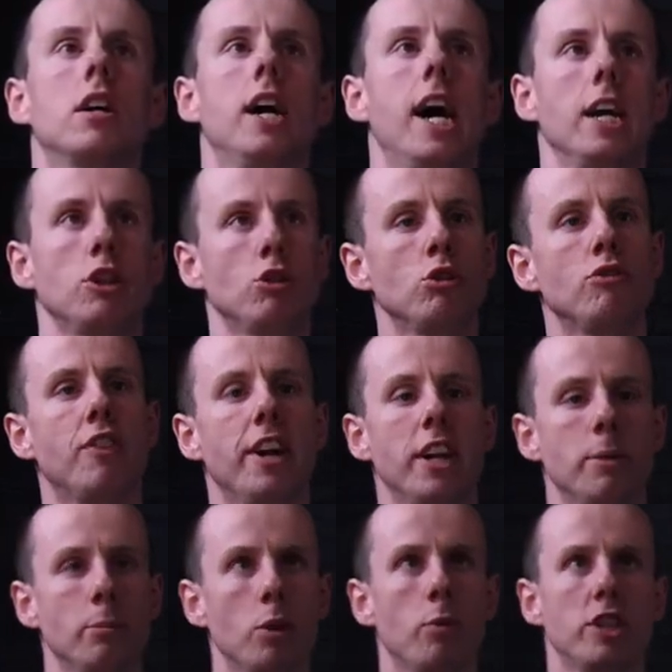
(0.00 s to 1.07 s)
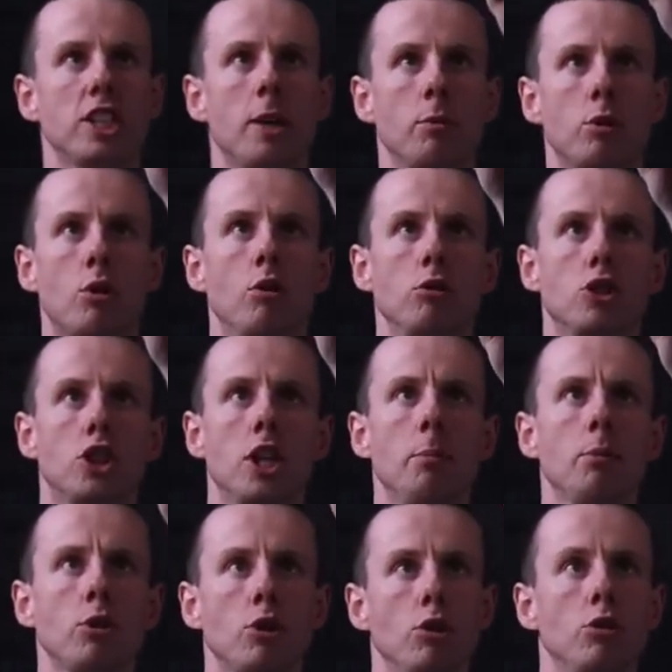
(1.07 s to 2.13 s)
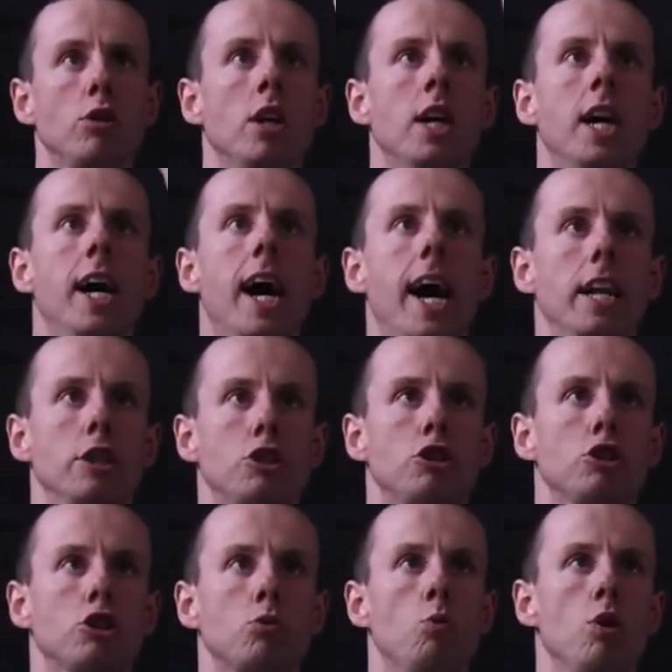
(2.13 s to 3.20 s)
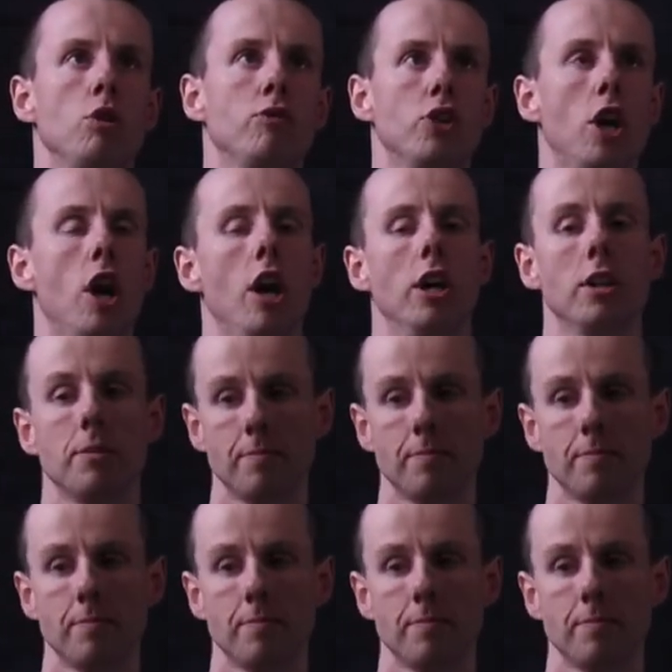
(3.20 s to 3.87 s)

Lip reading: a new variable which I will call W, and it's just 1 over R.